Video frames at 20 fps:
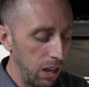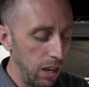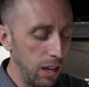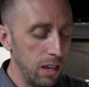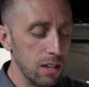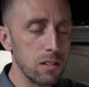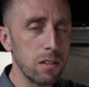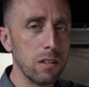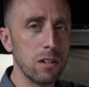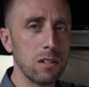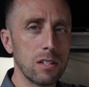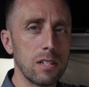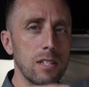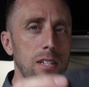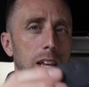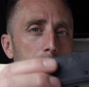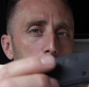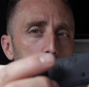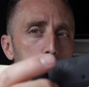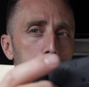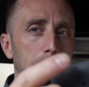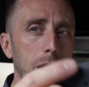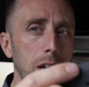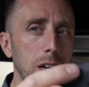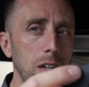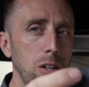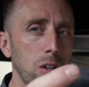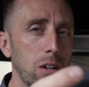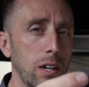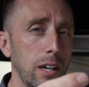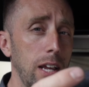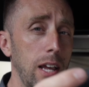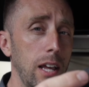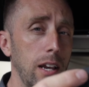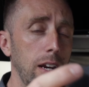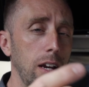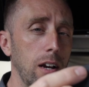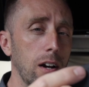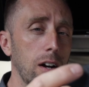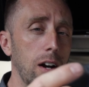is there's a second button you can
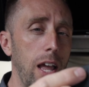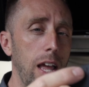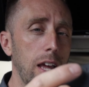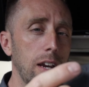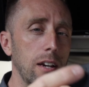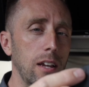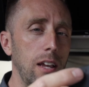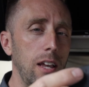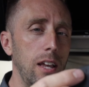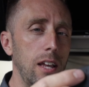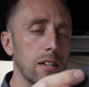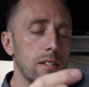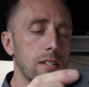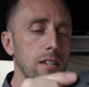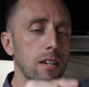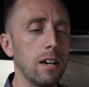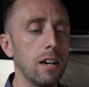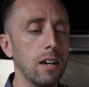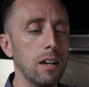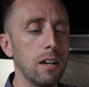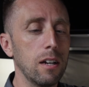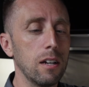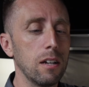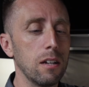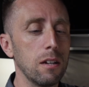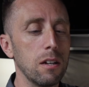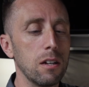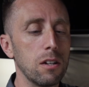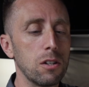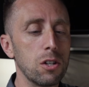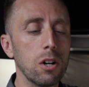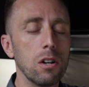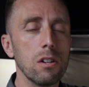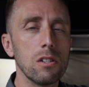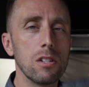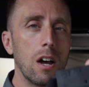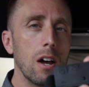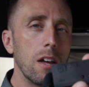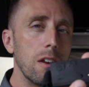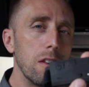hit here, and it
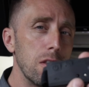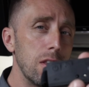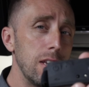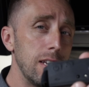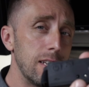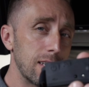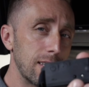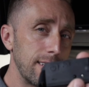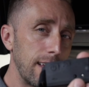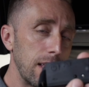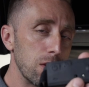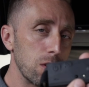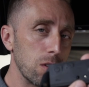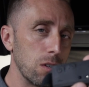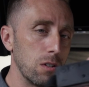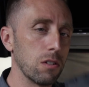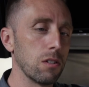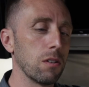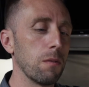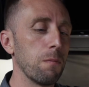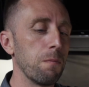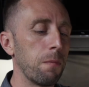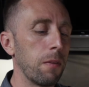turns on these sensors.